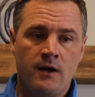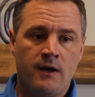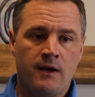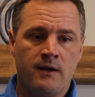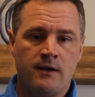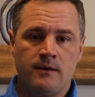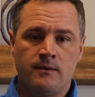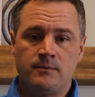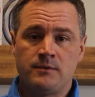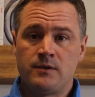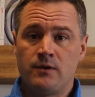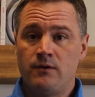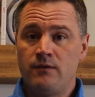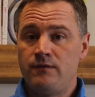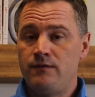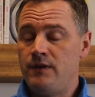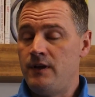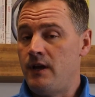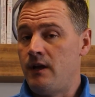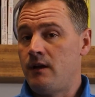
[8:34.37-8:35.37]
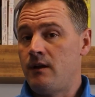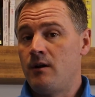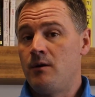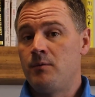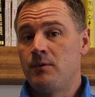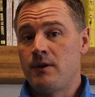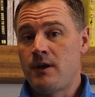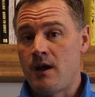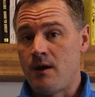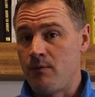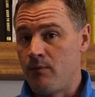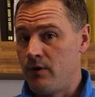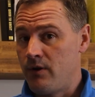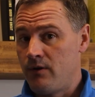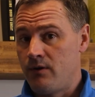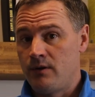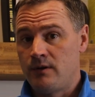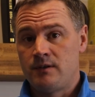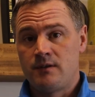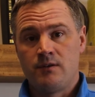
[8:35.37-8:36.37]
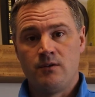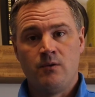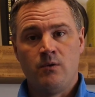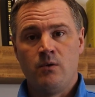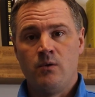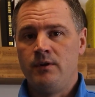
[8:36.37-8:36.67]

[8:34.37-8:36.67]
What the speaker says: So a VA can help with that, whether it's,